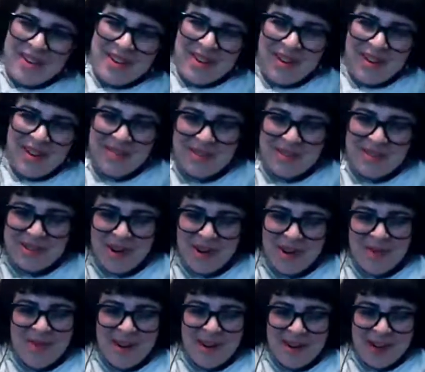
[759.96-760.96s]
folks
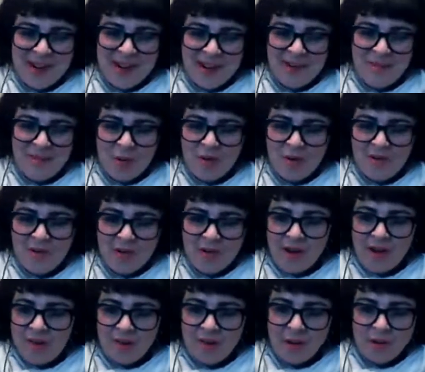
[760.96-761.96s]
go about getting more
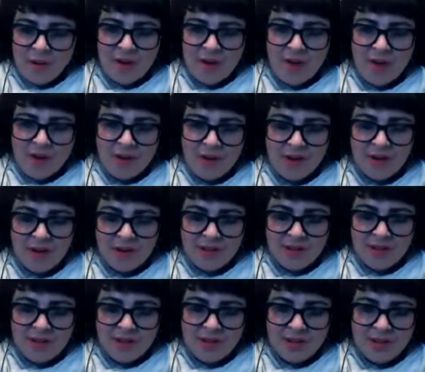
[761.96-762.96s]
involved with OER here at
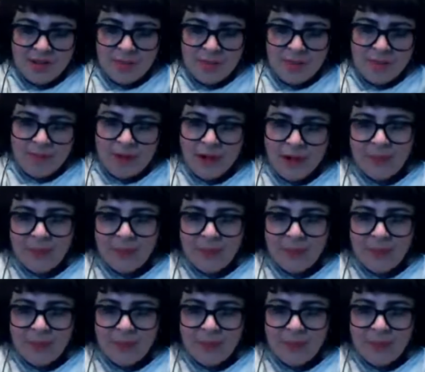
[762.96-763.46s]
CSU-Pueblo?